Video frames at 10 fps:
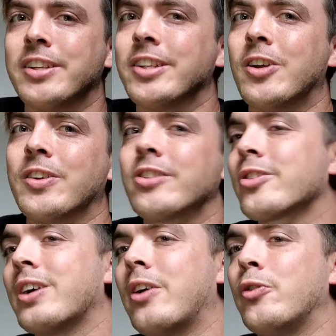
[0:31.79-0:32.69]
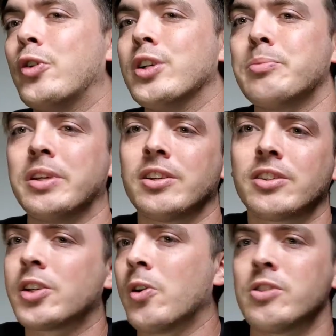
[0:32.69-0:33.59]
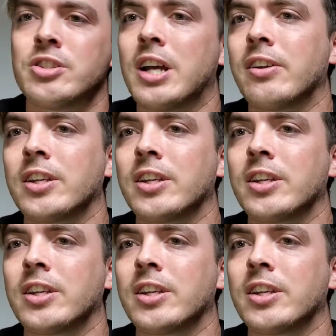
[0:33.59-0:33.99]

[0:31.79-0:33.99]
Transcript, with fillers: You don't hear the crowd noise, but you hear the coaches shouting